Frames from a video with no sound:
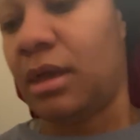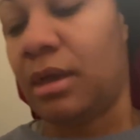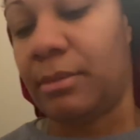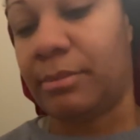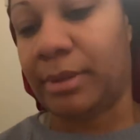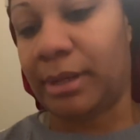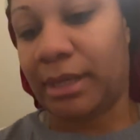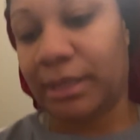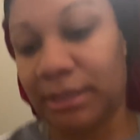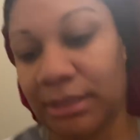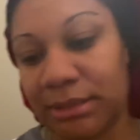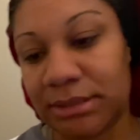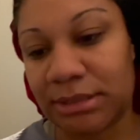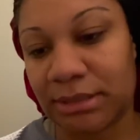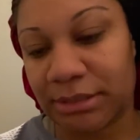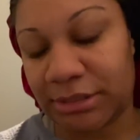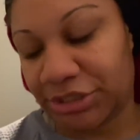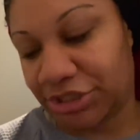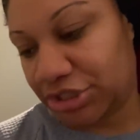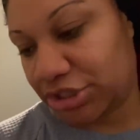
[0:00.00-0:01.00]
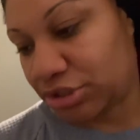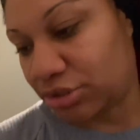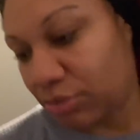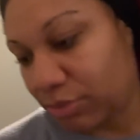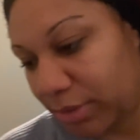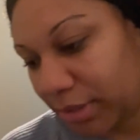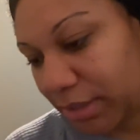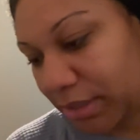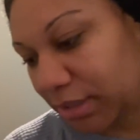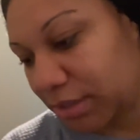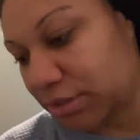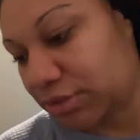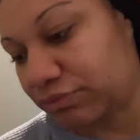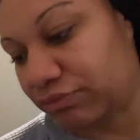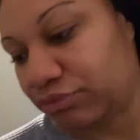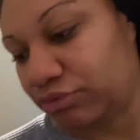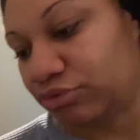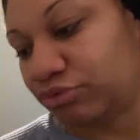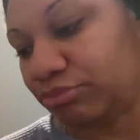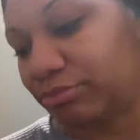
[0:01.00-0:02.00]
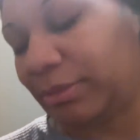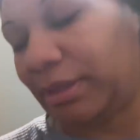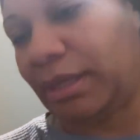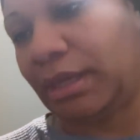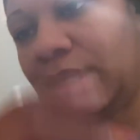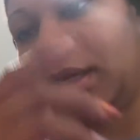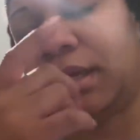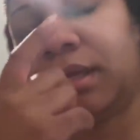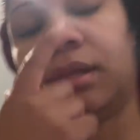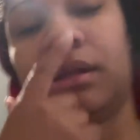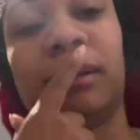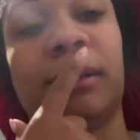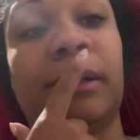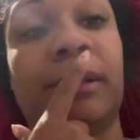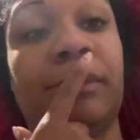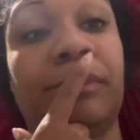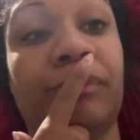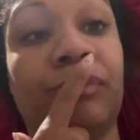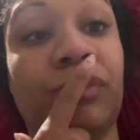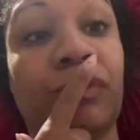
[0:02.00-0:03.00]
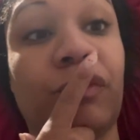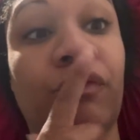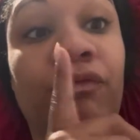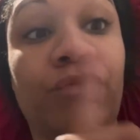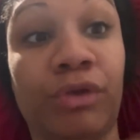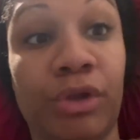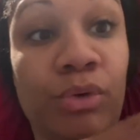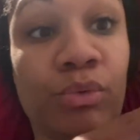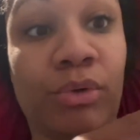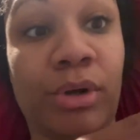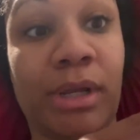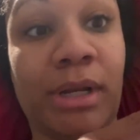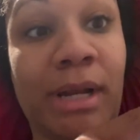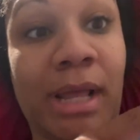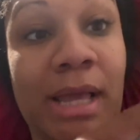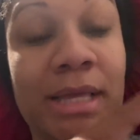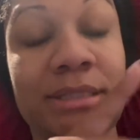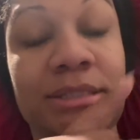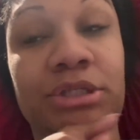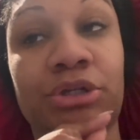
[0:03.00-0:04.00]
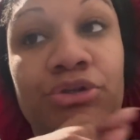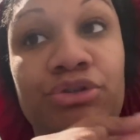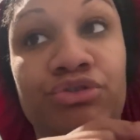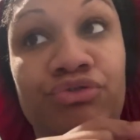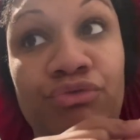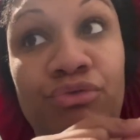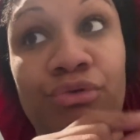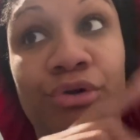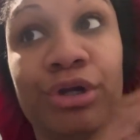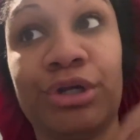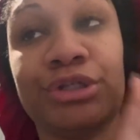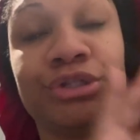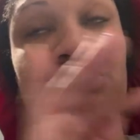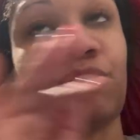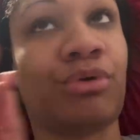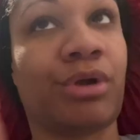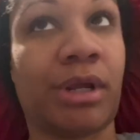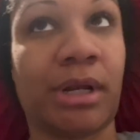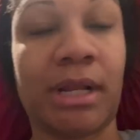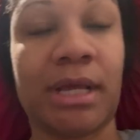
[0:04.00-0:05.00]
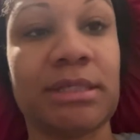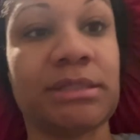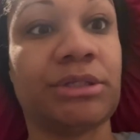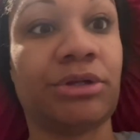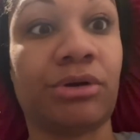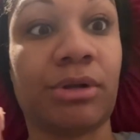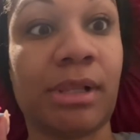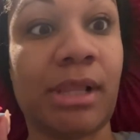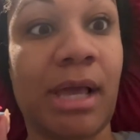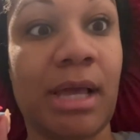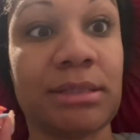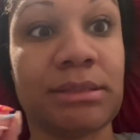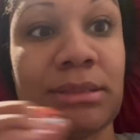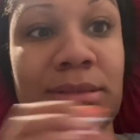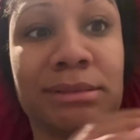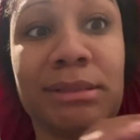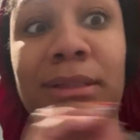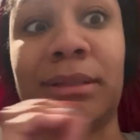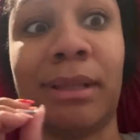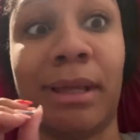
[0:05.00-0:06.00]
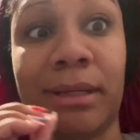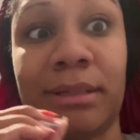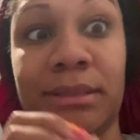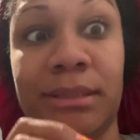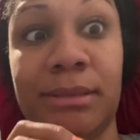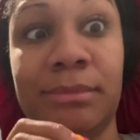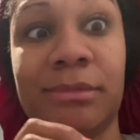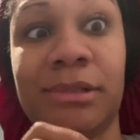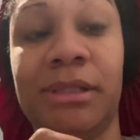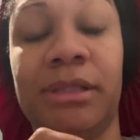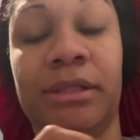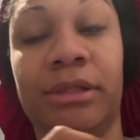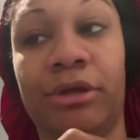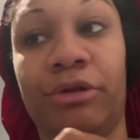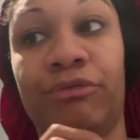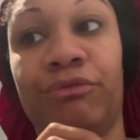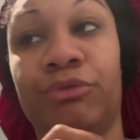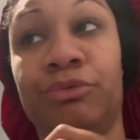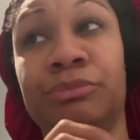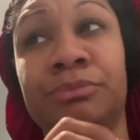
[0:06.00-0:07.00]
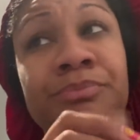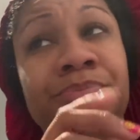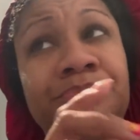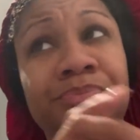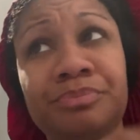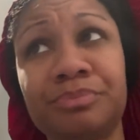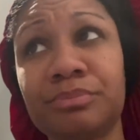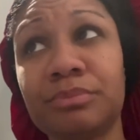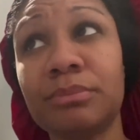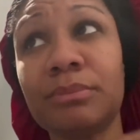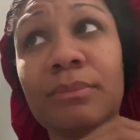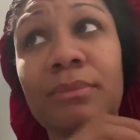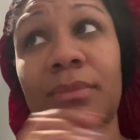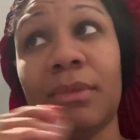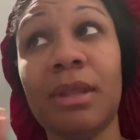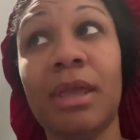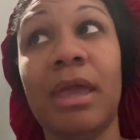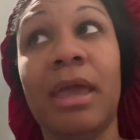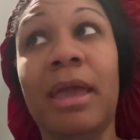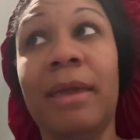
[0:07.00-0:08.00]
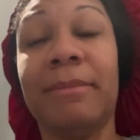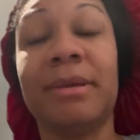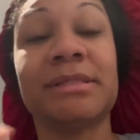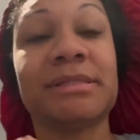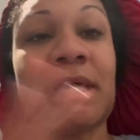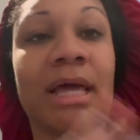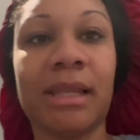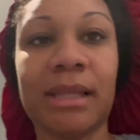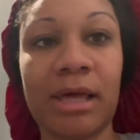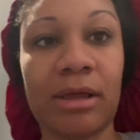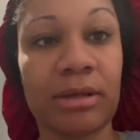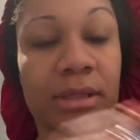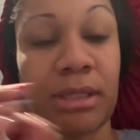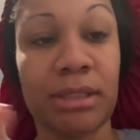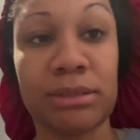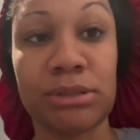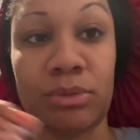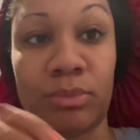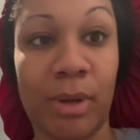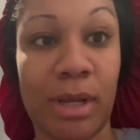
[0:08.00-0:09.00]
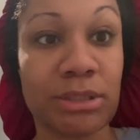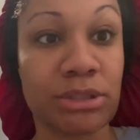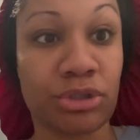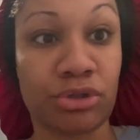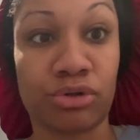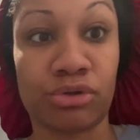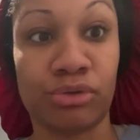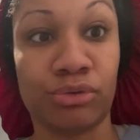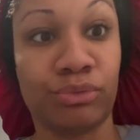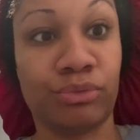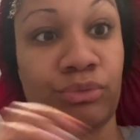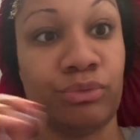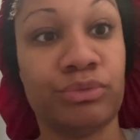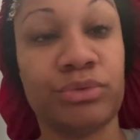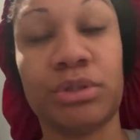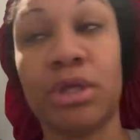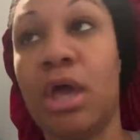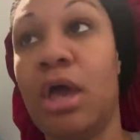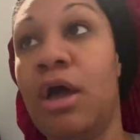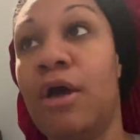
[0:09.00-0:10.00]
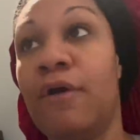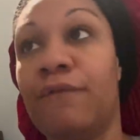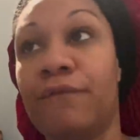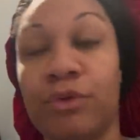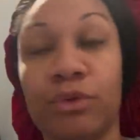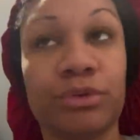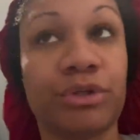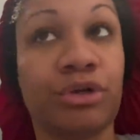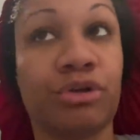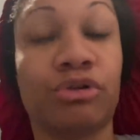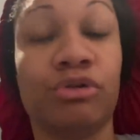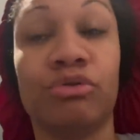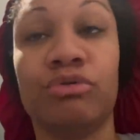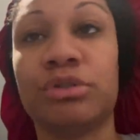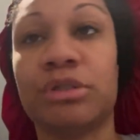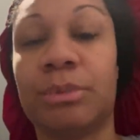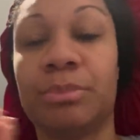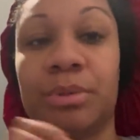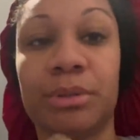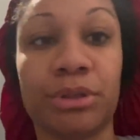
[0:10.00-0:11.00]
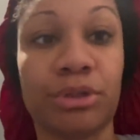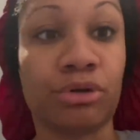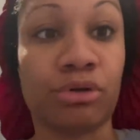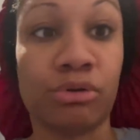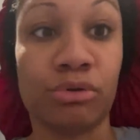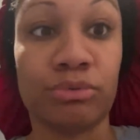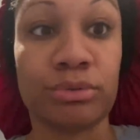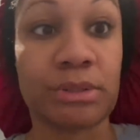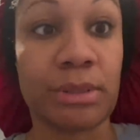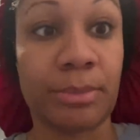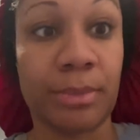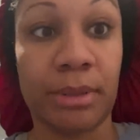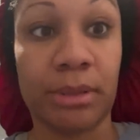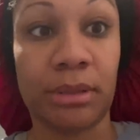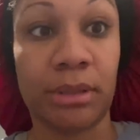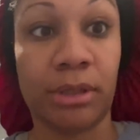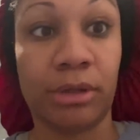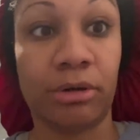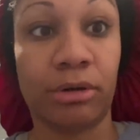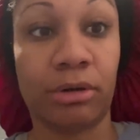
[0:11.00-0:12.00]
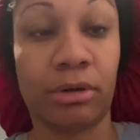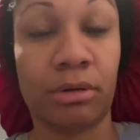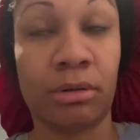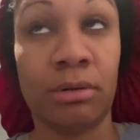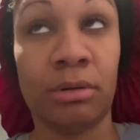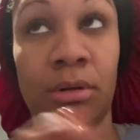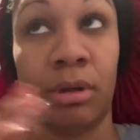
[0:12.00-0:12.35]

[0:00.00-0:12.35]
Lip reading: But I need to just go in the kids' room and reorganize their drawers, organize their closets, and like deep clean their room, because I allow the kids to wash their clothes, fold their clothes, and put their clothes up in their